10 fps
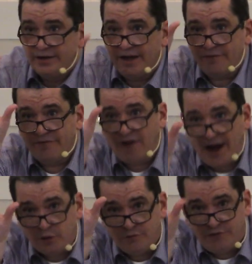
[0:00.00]
that
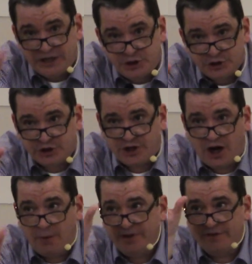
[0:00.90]
final vengeance to
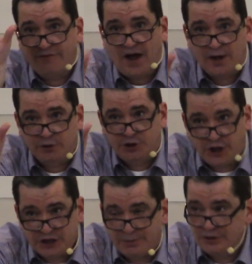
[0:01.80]
come and the final
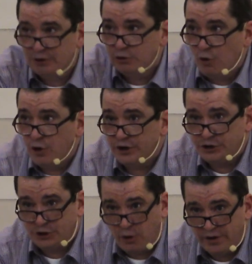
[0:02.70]
judgment, the Lord is
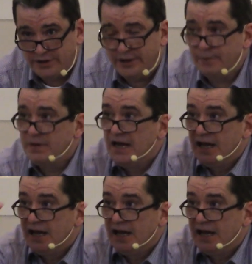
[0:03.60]
showing them,